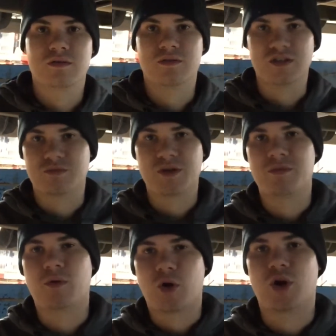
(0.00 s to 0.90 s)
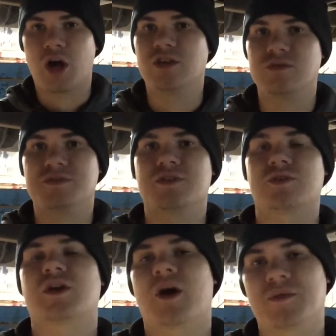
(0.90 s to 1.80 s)
These people are not using
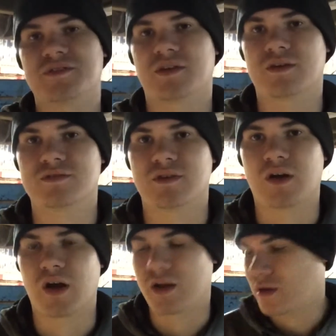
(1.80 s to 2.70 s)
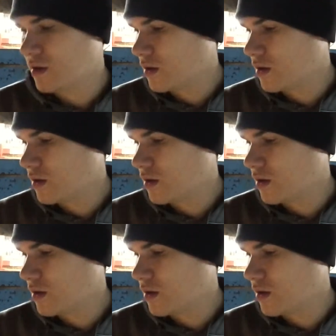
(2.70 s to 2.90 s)
their common sense, alright?